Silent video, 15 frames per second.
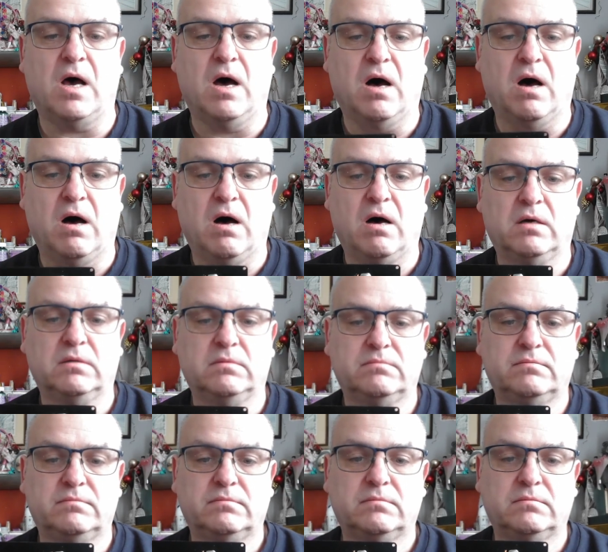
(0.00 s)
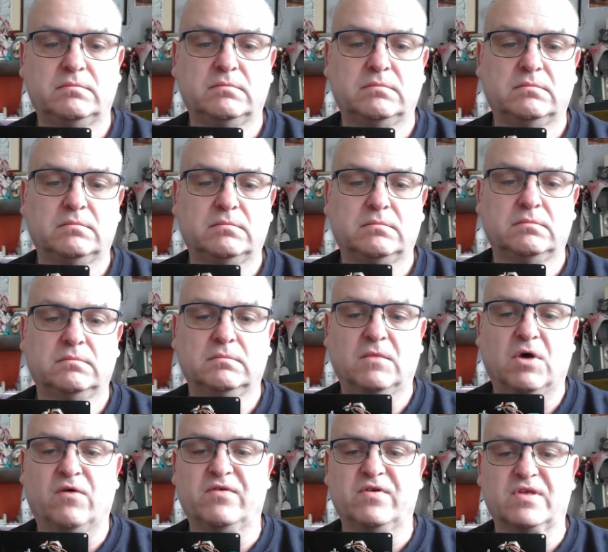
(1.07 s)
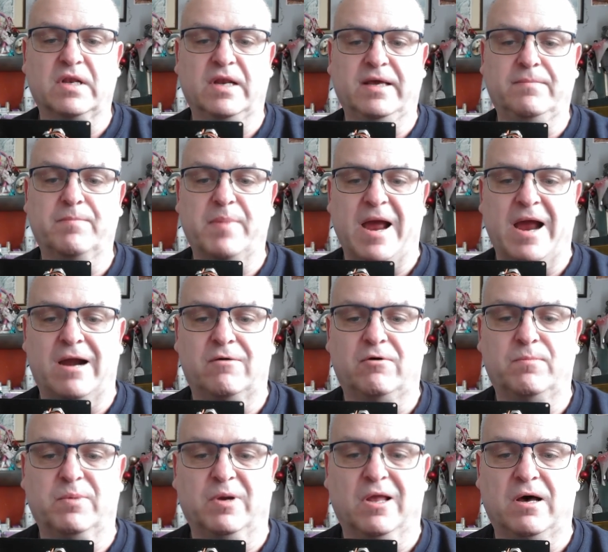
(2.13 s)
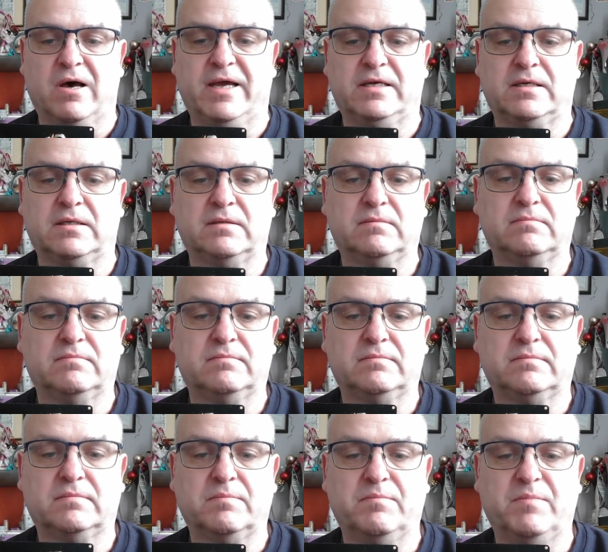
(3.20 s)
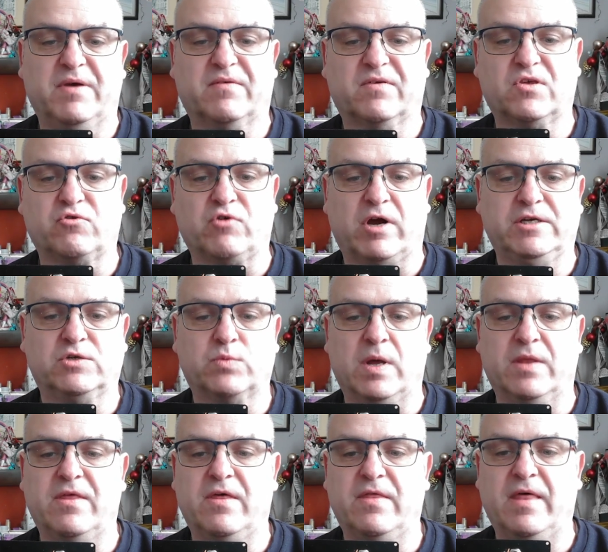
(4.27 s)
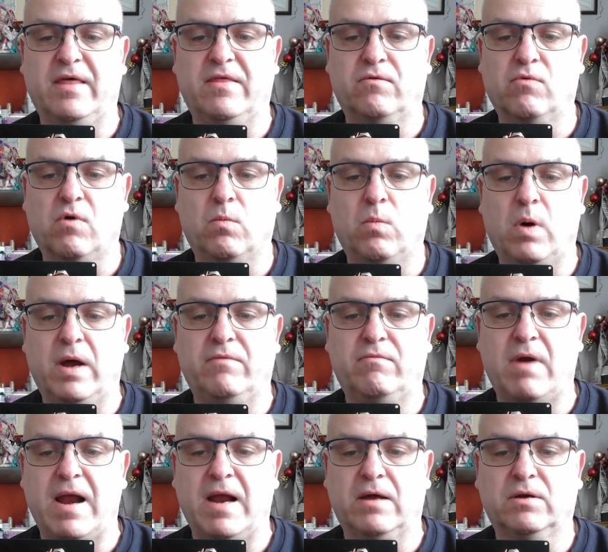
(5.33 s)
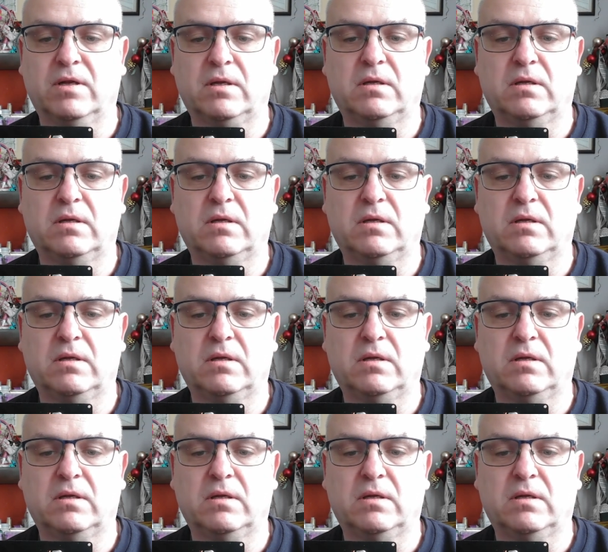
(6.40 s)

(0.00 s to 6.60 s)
are obviously power applied. Bit of a strange one that they're the wrong way round,